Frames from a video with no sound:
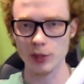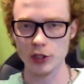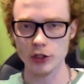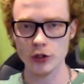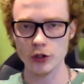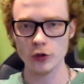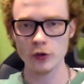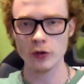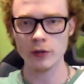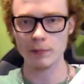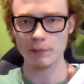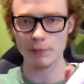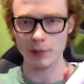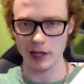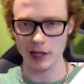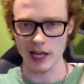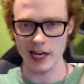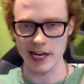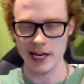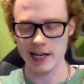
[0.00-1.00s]
Blue
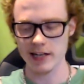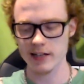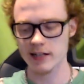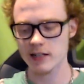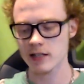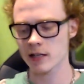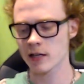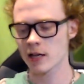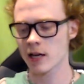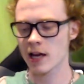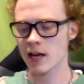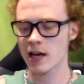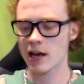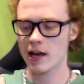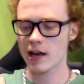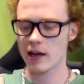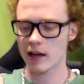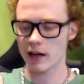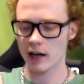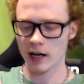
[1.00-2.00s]
blade.
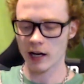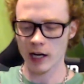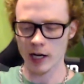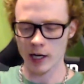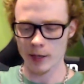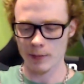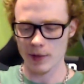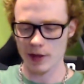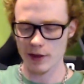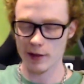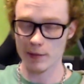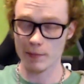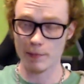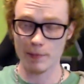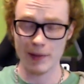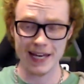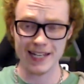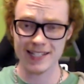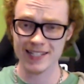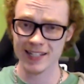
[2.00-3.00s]

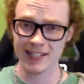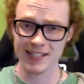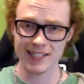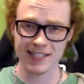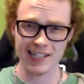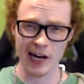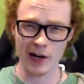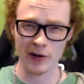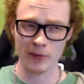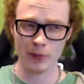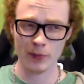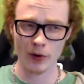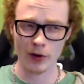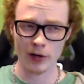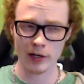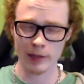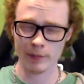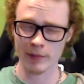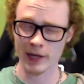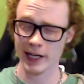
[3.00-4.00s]
The basic
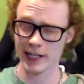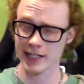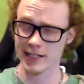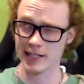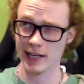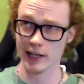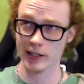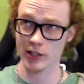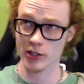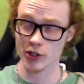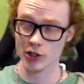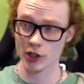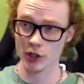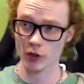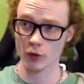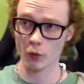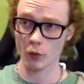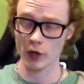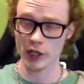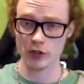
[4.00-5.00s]
soundboard, I'm not exactly
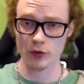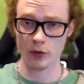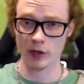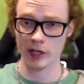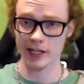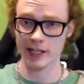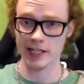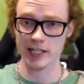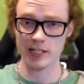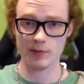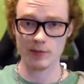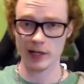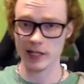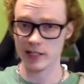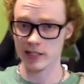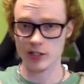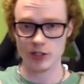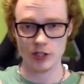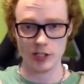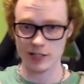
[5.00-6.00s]
sure which one it is,
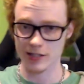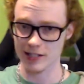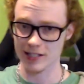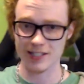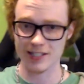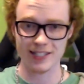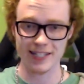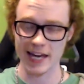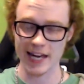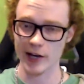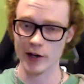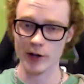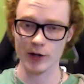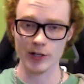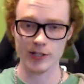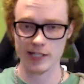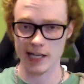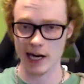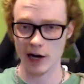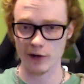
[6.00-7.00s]
but it's just the
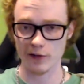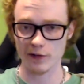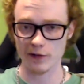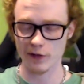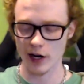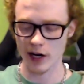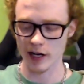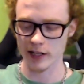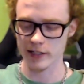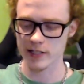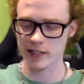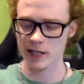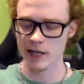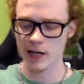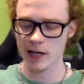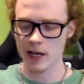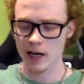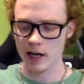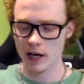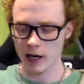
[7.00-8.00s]
standard sound font.
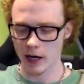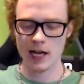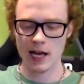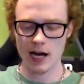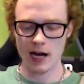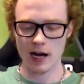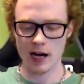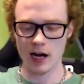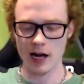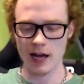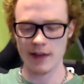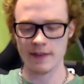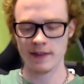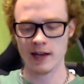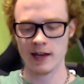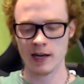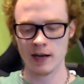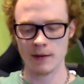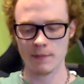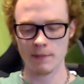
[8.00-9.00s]

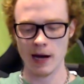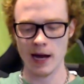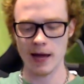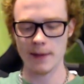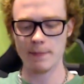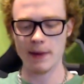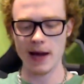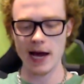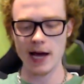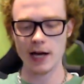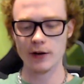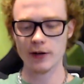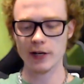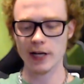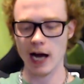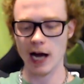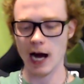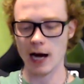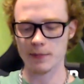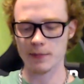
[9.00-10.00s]
And then my
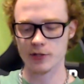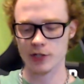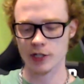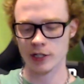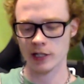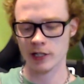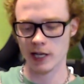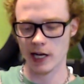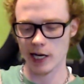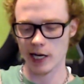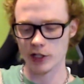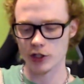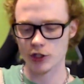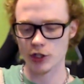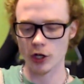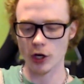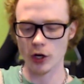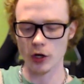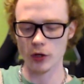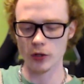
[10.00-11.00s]
battery option that I
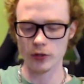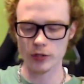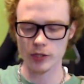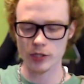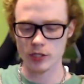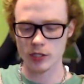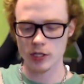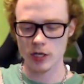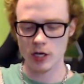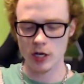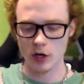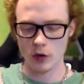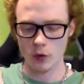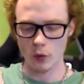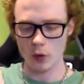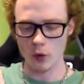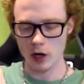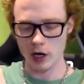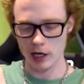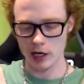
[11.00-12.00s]
chose
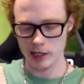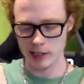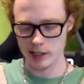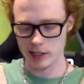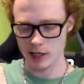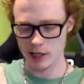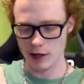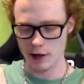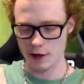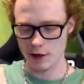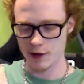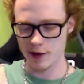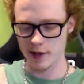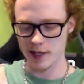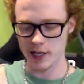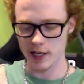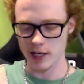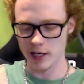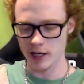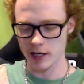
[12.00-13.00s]
was
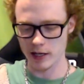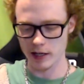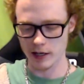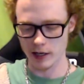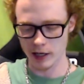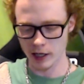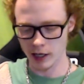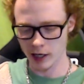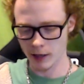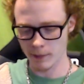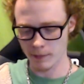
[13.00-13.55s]
the